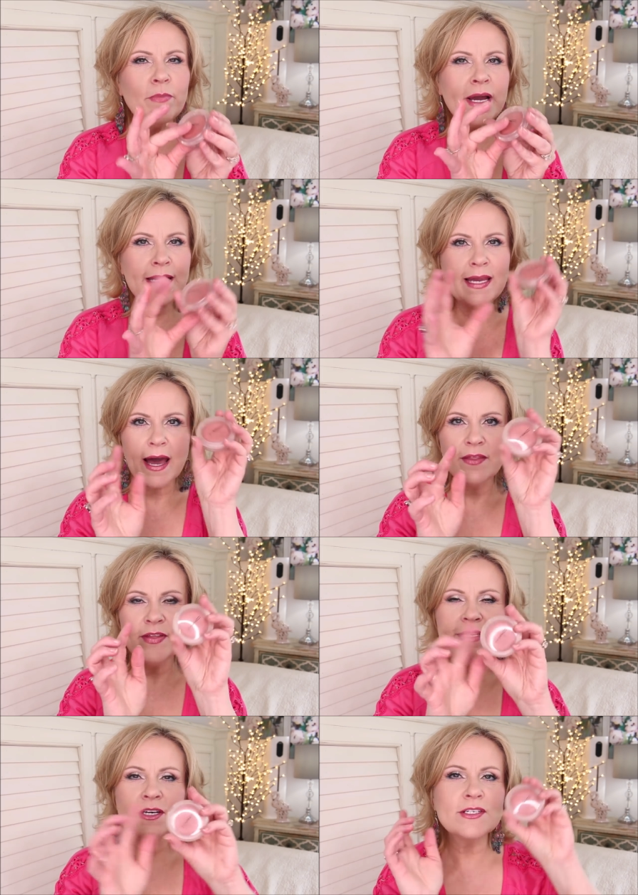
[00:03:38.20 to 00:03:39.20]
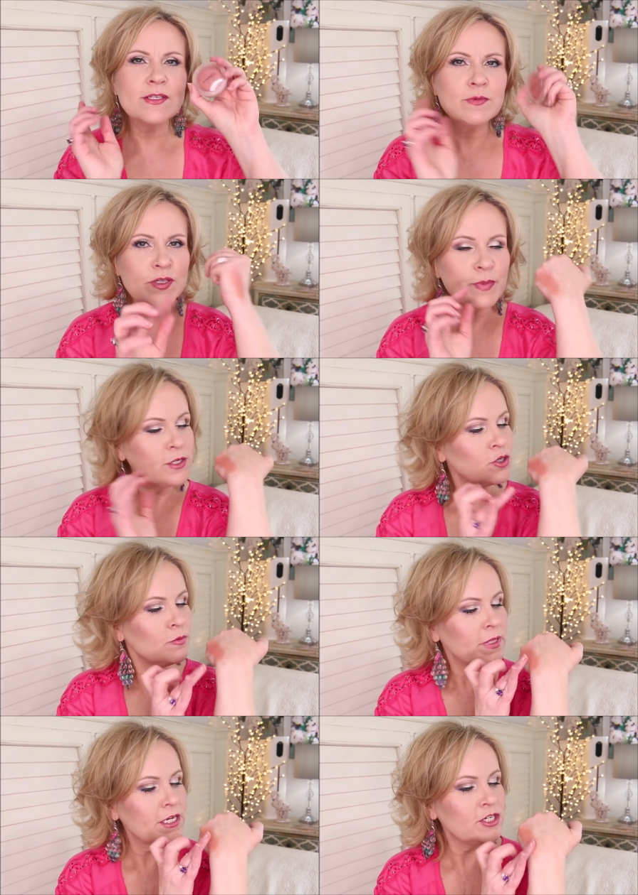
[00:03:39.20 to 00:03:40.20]
But yeah, these are some special
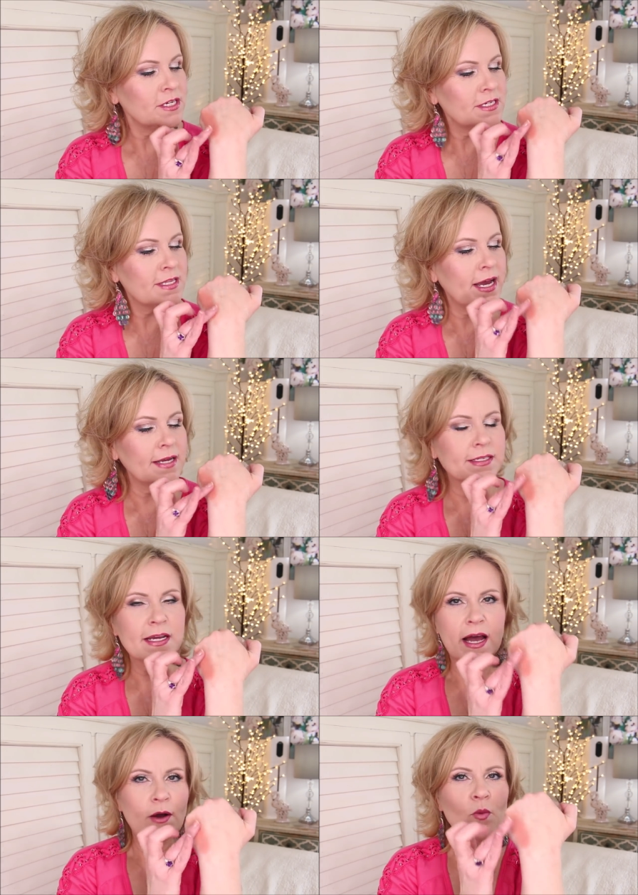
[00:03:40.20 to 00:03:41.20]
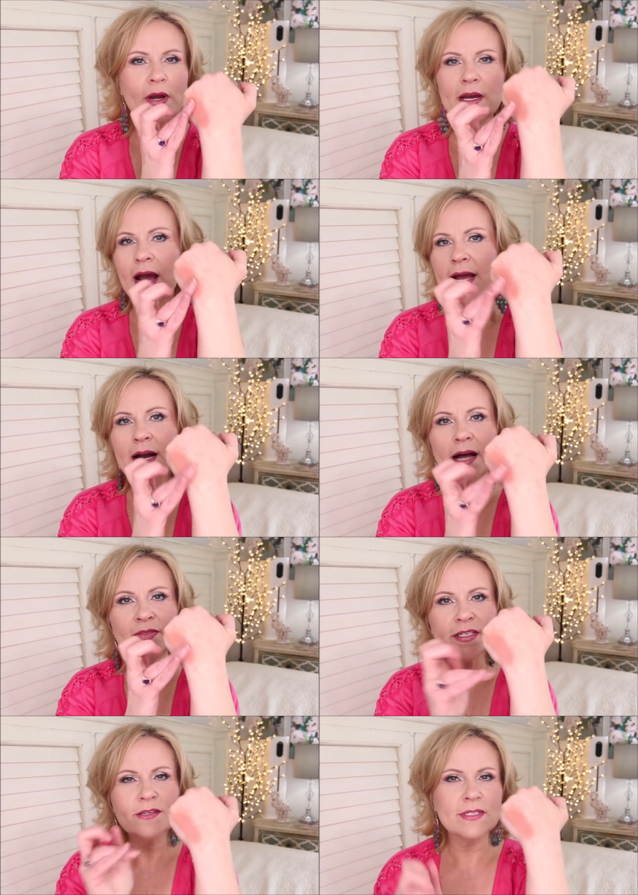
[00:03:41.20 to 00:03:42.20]
blushes that when I
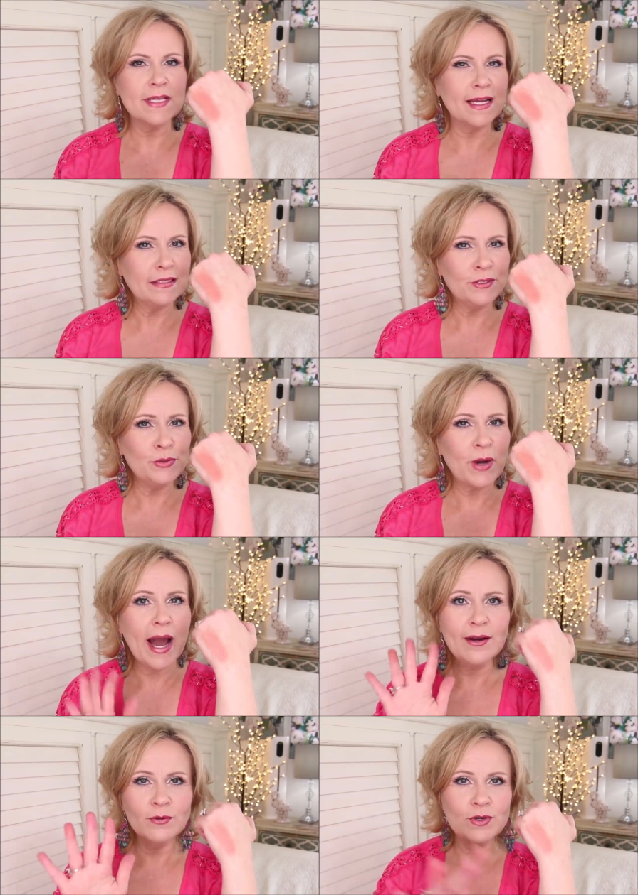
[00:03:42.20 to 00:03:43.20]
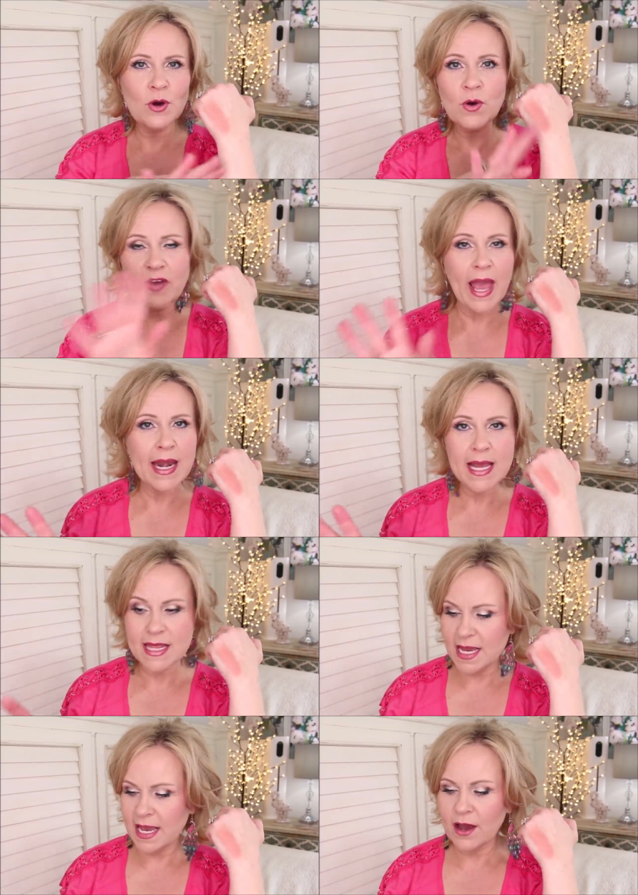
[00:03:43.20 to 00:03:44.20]
got this, I was like, ooh, I don't know of
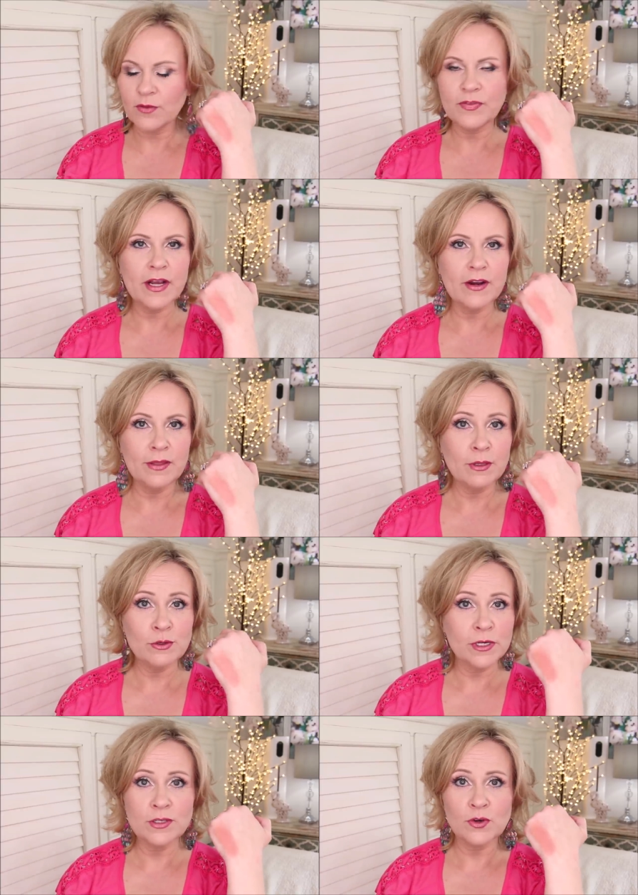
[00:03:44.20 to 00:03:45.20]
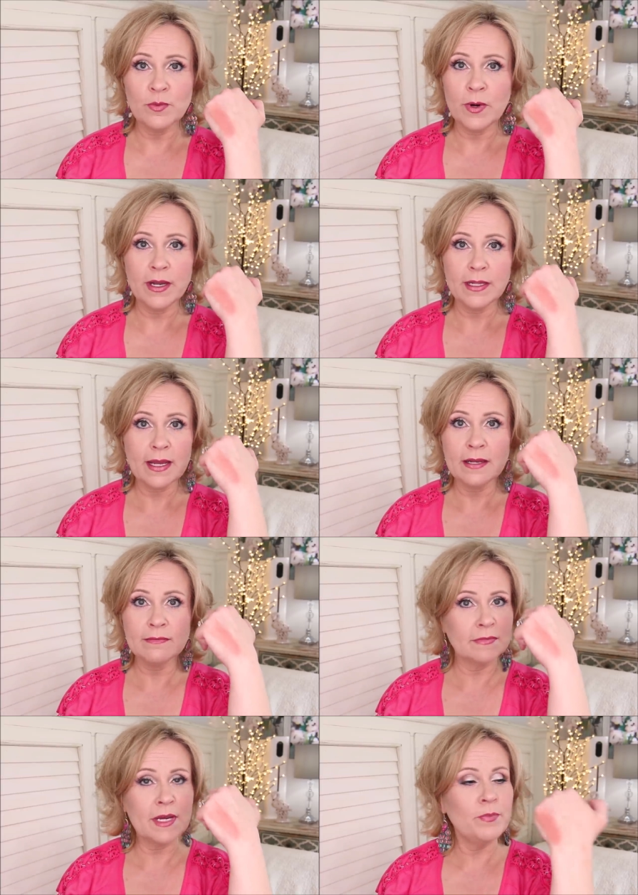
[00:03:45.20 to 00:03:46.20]
anything out there in the drugstore market
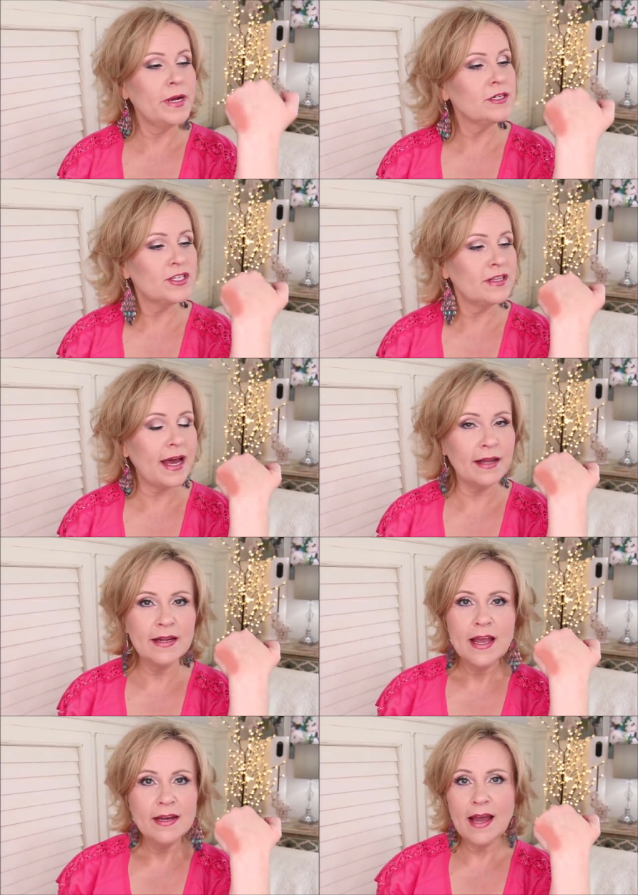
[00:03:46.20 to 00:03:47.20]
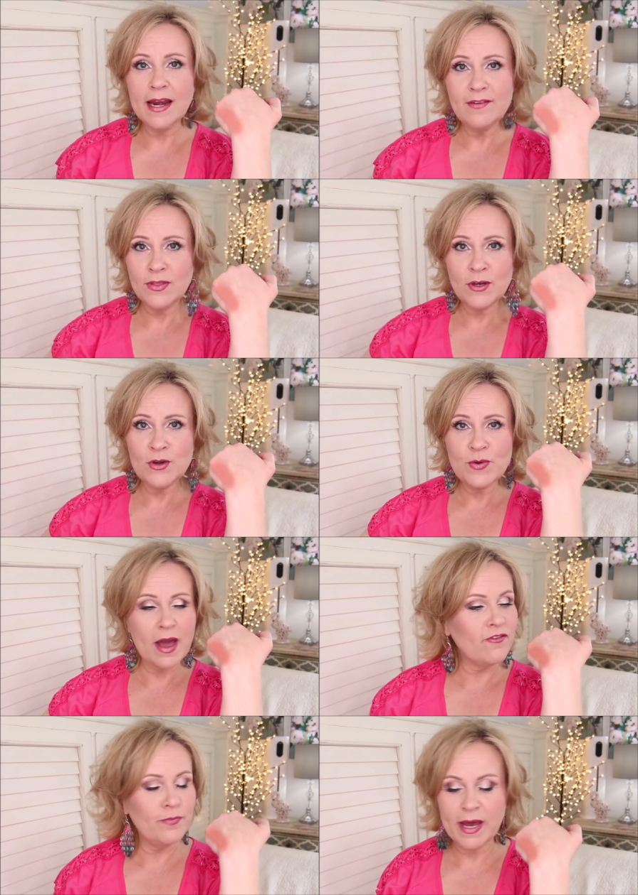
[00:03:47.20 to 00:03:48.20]
that compares to that. Not even the new
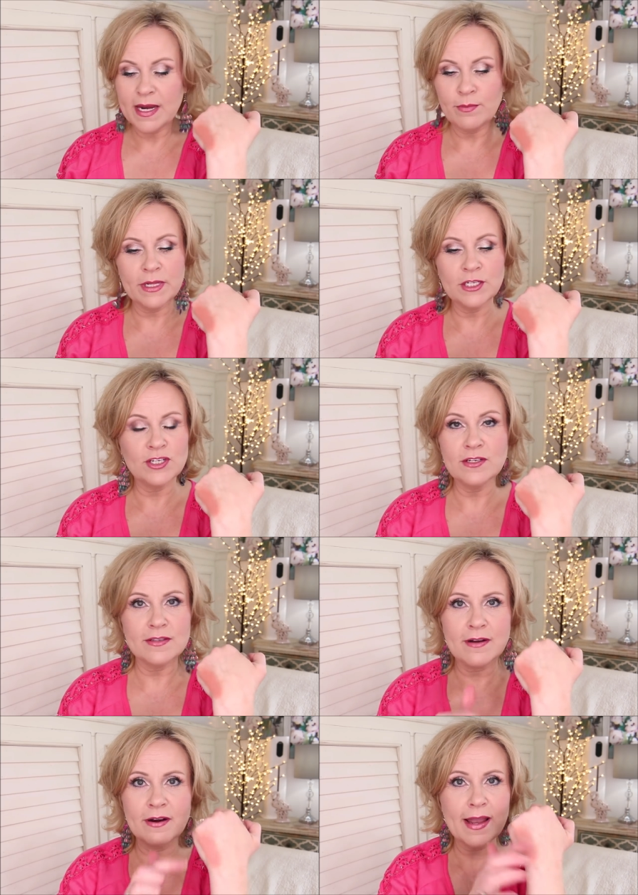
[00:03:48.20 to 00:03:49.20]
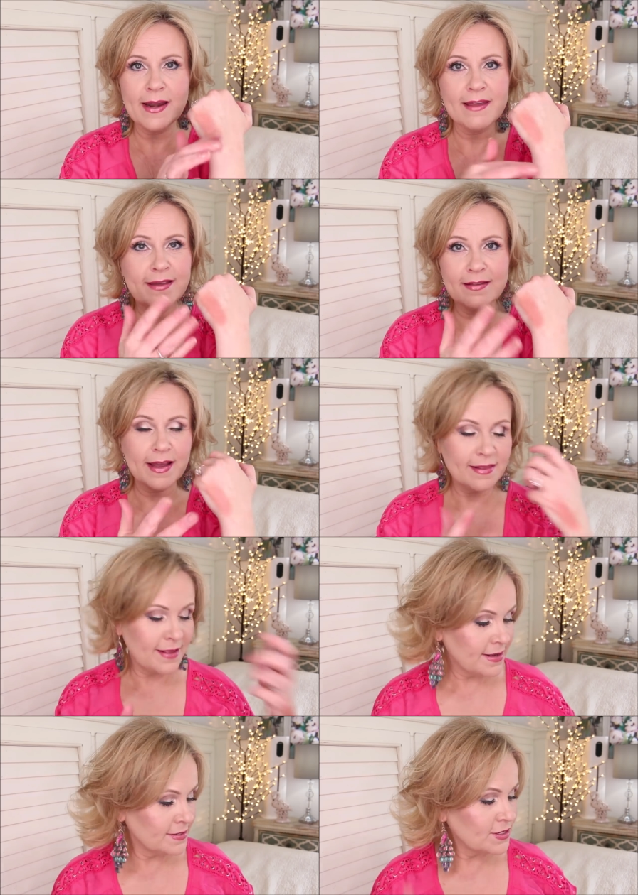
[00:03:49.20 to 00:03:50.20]
e.l.f. putty blushes are anything like
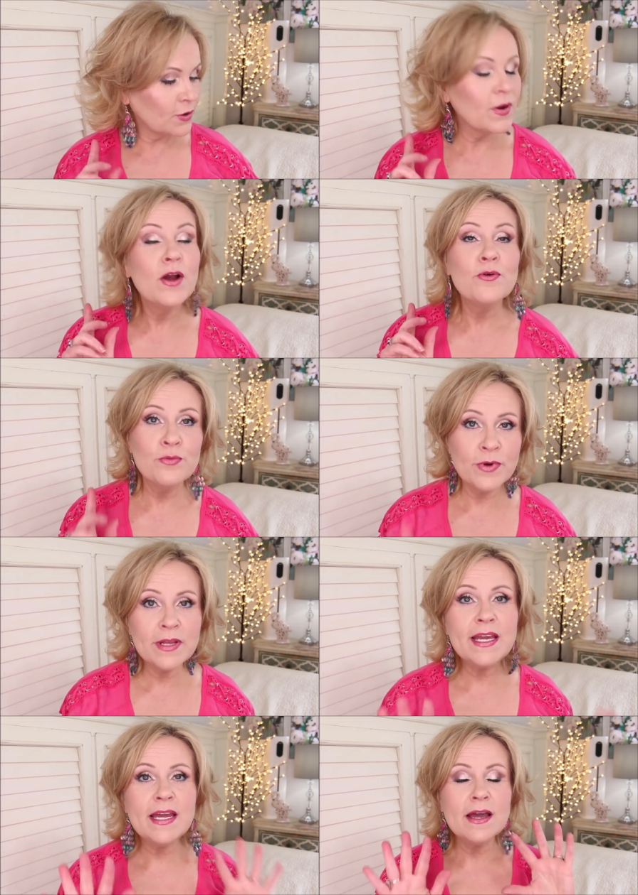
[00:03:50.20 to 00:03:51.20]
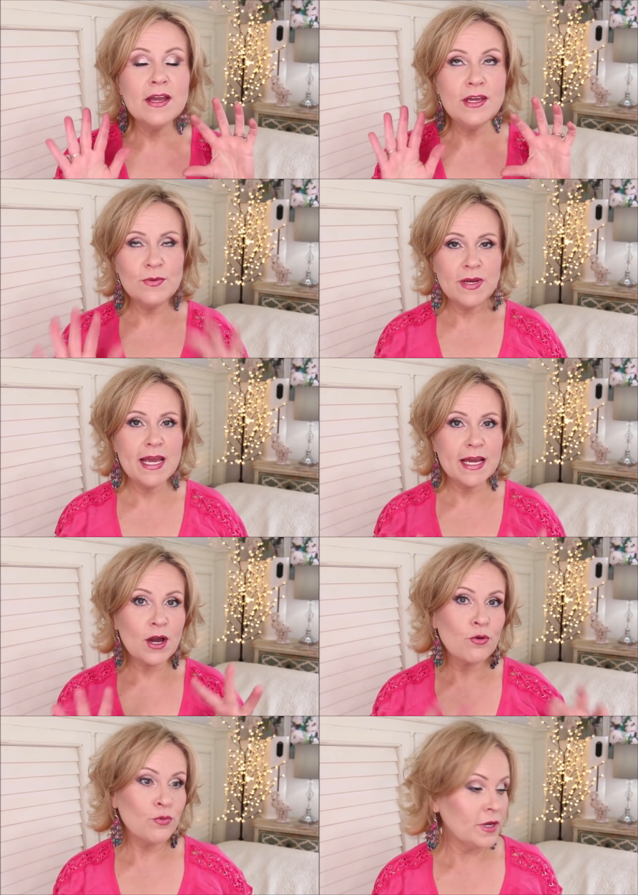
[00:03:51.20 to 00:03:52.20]
that. So really
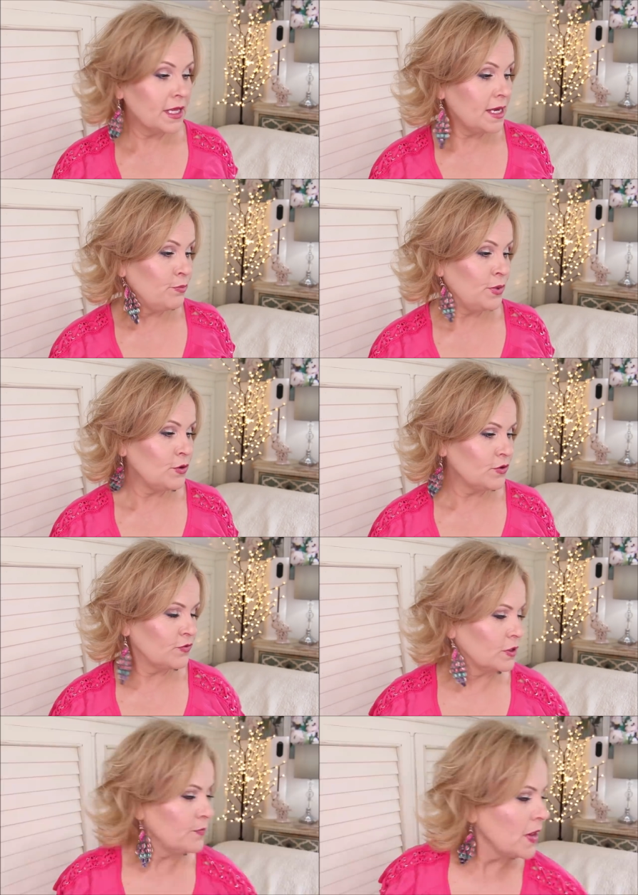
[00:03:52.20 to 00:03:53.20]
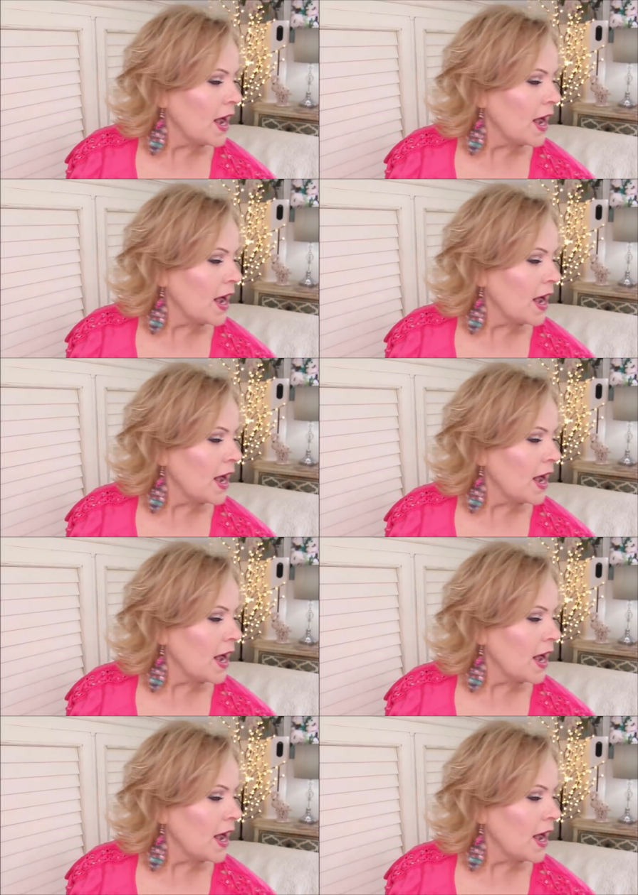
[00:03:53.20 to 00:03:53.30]
unique, really beautiful.